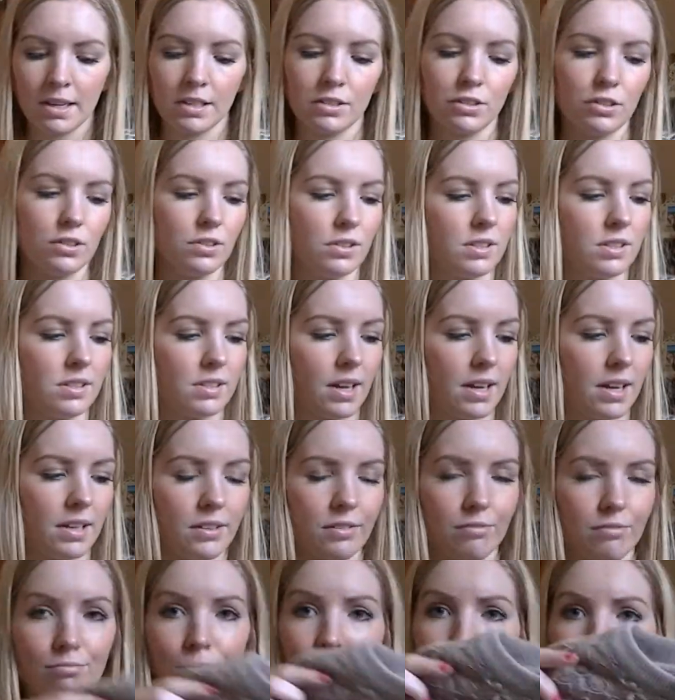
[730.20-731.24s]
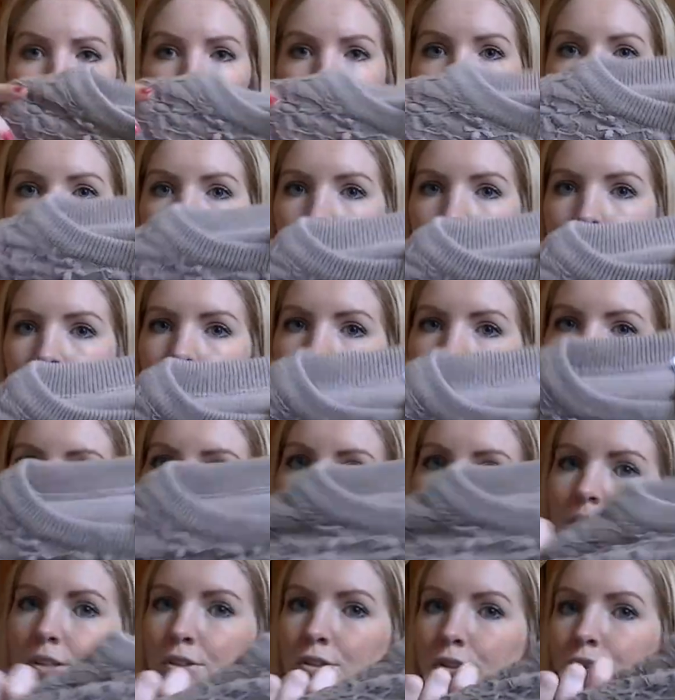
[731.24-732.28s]
It's just this kind of mauvey,
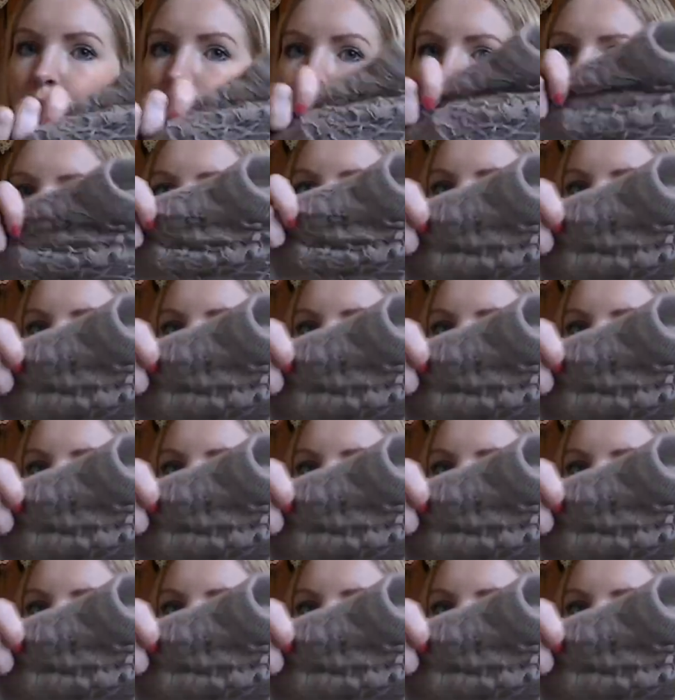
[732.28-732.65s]
nudie